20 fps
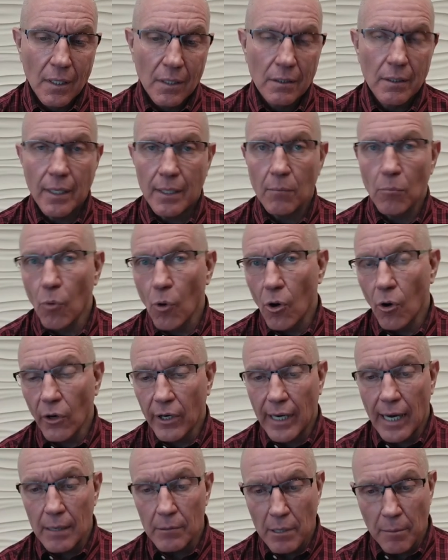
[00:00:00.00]
Not a moral
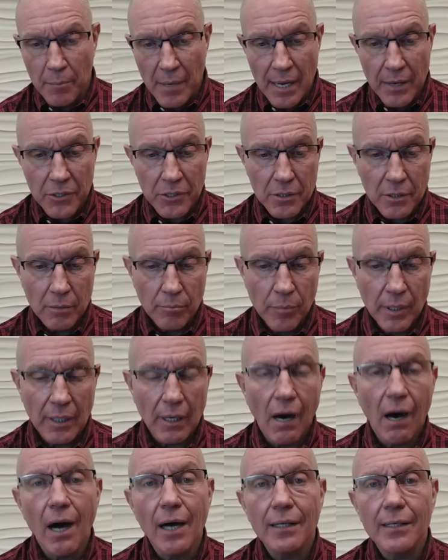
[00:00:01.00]
condemnation,
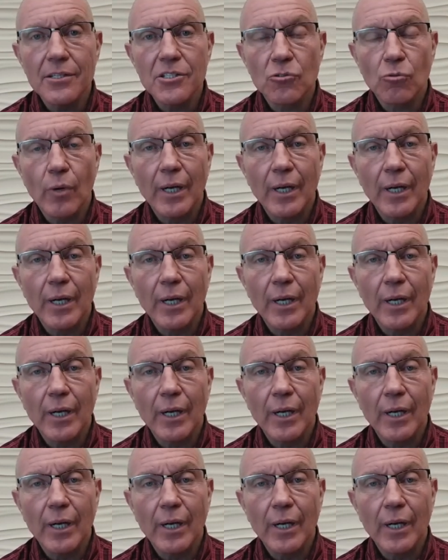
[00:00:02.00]
but honest